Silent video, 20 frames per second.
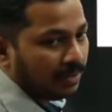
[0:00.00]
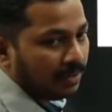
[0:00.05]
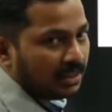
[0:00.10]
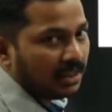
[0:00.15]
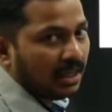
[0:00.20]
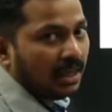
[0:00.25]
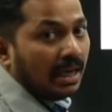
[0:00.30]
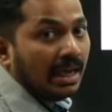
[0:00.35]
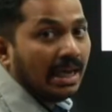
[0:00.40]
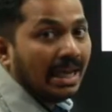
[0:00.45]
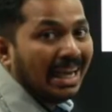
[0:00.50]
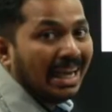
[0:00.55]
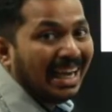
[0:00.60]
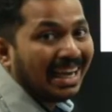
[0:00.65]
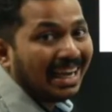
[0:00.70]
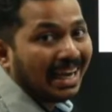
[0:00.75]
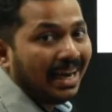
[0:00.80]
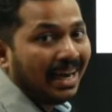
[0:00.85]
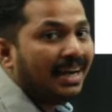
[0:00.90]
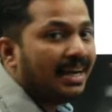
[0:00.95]
with
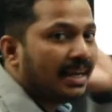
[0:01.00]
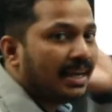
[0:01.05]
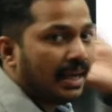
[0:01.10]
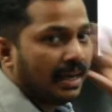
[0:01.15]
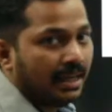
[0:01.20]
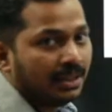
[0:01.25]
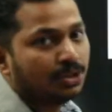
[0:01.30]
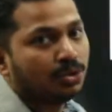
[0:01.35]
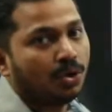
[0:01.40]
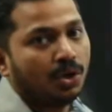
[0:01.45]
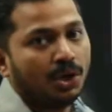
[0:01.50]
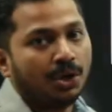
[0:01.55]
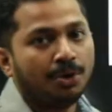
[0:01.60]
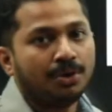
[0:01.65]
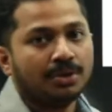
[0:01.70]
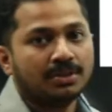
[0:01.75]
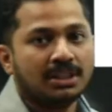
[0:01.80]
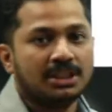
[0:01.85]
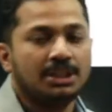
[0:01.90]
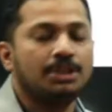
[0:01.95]
a current carrying solenoid.
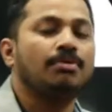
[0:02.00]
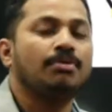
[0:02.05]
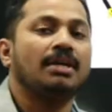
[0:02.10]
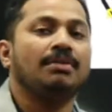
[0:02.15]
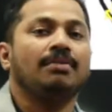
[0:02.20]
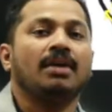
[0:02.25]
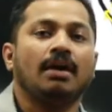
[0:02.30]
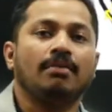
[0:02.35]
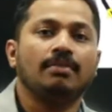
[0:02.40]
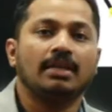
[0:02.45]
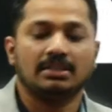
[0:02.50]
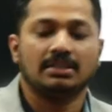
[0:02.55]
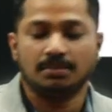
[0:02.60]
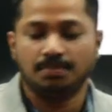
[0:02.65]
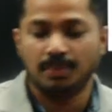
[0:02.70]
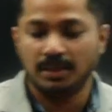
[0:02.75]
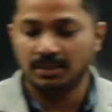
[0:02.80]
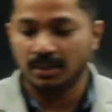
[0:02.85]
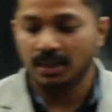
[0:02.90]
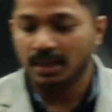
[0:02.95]
This is what we have
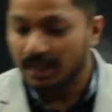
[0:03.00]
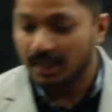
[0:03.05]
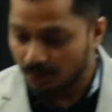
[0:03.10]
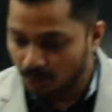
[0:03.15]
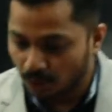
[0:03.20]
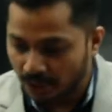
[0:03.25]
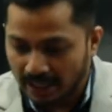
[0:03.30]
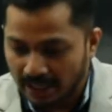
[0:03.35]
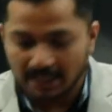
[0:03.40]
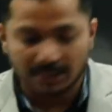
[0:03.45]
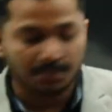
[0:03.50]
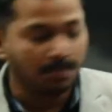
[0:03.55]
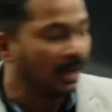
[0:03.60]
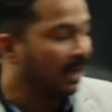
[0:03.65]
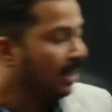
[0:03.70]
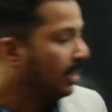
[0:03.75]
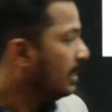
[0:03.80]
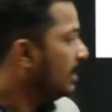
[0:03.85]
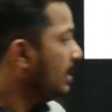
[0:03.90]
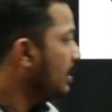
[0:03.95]

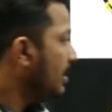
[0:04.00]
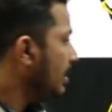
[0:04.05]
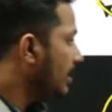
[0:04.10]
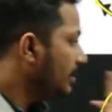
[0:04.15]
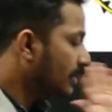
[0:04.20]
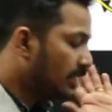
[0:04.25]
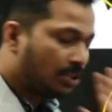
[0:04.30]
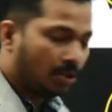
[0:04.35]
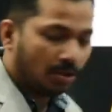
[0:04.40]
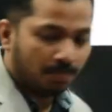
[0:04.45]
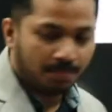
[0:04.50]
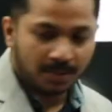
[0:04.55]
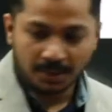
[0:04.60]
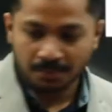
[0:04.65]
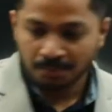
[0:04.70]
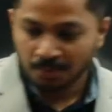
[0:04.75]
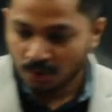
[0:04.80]
explained in this topic.